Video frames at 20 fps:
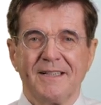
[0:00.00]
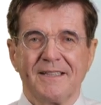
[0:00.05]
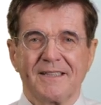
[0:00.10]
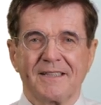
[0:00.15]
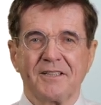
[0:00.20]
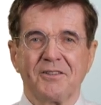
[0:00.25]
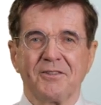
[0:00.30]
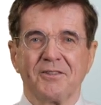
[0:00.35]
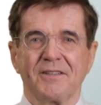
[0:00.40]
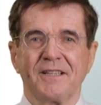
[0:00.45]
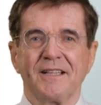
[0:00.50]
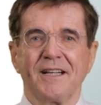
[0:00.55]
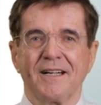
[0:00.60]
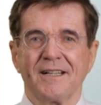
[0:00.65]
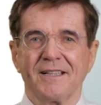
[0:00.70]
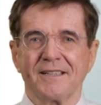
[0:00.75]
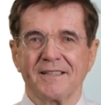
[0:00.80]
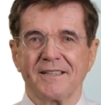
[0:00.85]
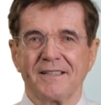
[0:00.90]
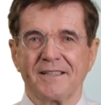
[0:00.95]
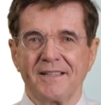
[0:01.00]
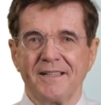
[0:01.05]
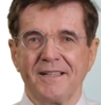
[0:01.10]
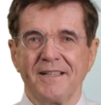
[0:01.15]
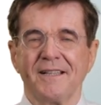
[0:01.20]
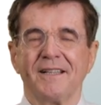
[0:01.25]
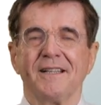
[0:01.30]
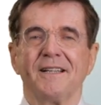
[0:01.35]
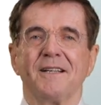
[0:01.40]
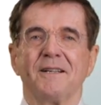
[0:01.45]
So the
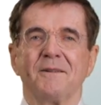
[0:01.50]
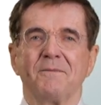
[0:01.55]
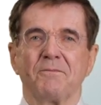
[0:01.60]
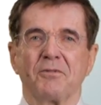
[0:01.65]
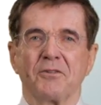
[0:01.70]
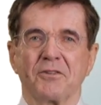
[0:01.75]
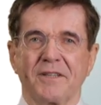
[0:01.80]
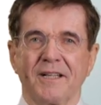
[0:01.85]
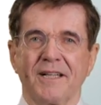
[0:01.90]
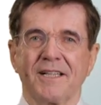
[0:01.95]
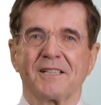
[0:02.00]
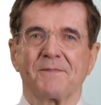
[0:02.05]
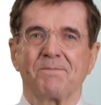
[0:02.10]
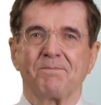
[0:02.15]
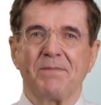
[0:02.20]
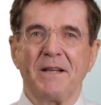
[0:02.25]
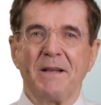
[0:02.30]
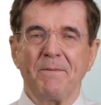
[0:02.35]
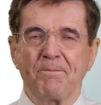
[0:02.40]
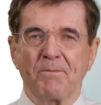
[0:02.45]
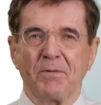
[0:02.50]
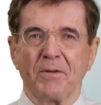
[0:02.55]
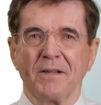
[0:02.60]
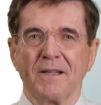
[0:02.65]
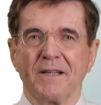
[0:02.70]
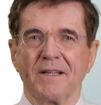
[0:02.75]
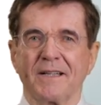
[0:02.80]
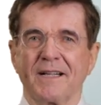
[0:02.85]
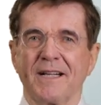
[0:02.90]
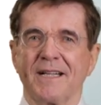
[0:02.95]
RCD protects
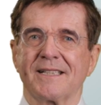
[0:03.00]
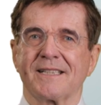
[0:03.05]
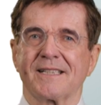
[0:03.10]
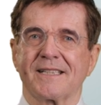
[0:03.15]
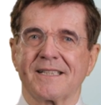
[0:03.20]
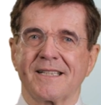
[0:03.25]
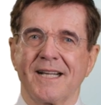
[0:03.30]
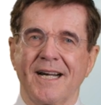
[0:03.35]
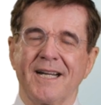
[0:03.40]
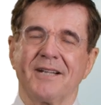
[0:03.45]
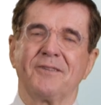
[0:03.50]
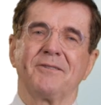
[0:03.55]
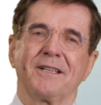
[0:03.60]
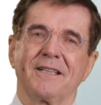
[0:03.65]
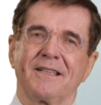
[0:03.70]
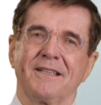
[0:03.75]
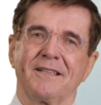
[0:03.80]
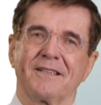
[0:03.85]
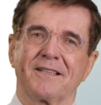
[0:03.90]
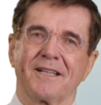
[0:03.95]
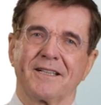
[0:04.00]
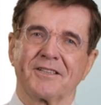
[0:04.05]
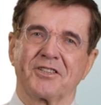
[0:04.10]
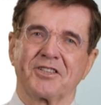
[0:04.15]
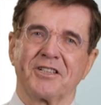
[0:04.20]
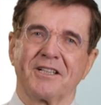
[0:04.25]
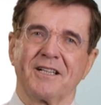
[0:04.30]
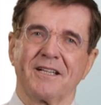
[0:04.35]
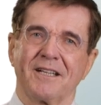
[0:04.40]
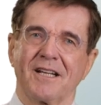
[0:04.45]
people against directly
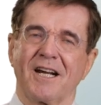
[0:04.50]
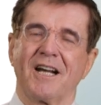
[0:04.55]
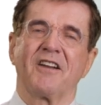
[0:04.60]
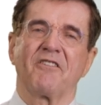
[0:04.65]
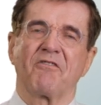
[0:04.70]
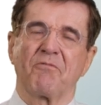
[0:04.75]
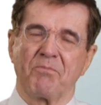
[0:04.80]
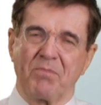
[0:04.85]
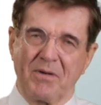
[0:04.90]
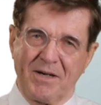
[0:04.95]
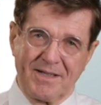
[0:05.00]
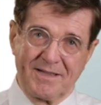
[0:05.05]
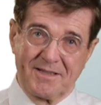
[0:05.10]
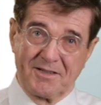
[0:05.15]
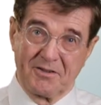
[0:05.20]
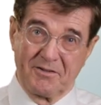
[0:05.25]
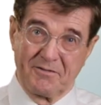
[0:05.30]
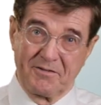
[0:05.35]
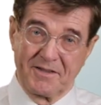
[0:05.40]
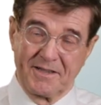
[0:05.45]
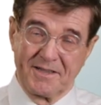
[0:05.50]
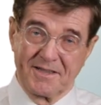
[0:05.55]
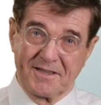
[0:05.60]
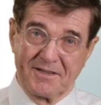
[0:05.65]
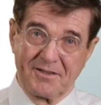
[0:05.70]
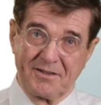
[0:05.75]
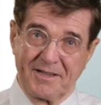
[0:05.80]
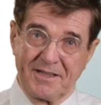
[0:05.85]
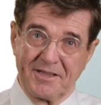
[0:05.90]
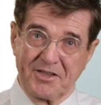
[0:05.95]
touching live parts of an
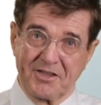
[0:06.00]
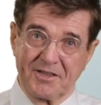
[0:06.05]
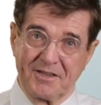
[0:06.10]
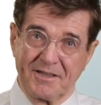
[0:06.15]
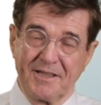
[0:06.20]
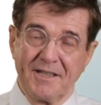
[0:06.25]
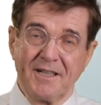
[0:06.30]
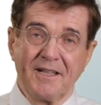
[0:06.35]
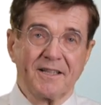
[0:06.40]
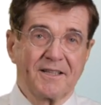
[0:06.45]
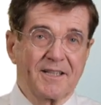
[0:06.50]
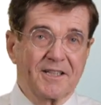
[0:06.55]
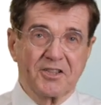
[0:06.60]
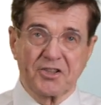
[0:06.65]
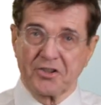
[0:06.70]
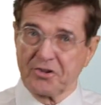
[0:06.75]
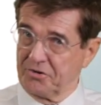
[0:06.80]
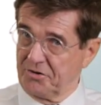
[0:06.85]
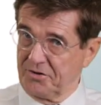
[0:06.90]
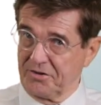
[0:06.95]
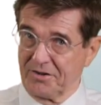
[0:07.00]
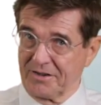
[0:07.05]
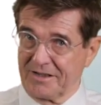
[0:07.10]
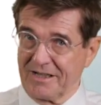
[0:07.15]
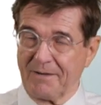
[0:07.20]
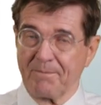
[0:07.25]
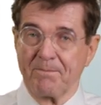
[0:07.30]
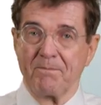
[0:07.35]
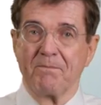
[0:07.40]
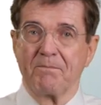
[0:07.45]
installation that should not
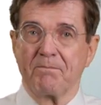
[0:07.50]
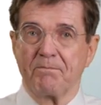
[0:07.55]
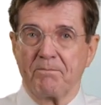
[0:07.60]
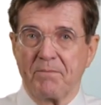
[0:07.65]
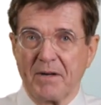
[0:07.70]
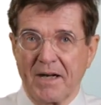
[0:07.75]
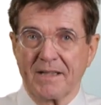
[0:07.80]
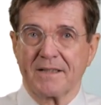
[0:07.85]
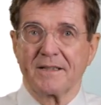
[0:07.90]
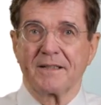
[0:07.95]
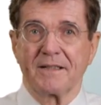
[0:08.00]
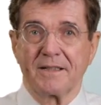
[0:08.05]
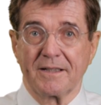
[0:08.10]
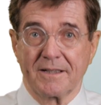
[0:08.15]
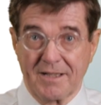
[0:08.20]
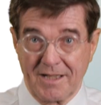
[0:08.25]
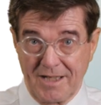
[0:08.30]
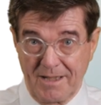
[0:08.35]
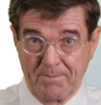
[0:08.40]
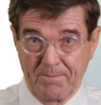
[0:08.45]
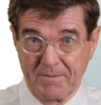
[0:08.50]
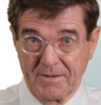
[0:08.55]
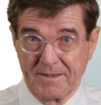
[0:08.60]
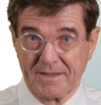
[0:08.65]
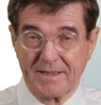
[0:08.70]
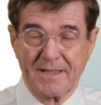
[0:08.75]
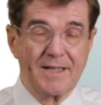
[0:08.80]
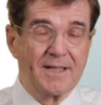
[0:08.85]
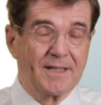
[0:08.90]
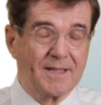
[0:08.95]
happen, but it
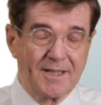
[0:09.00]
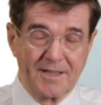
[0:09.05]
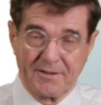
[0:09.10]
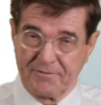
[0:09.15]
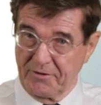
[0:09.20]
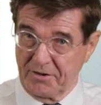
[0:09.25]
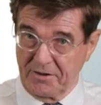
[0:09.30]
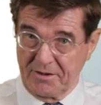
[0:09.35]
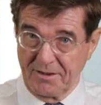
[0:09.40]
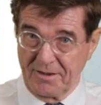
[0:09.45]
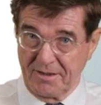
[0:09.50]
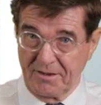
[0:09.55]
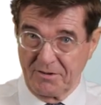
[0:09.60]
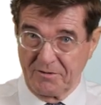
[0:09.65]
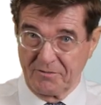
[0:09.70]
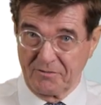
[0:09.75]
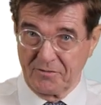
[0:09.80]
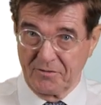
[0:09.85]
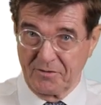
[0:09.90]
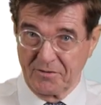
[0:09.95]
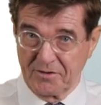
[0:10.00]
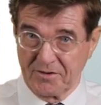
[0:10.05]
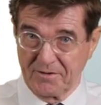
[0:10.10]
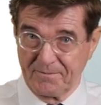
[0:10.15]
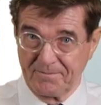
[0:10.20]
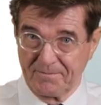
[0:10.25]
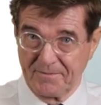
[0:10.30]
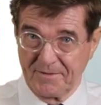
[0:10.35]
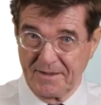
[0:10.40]
happens inadvertently, of course.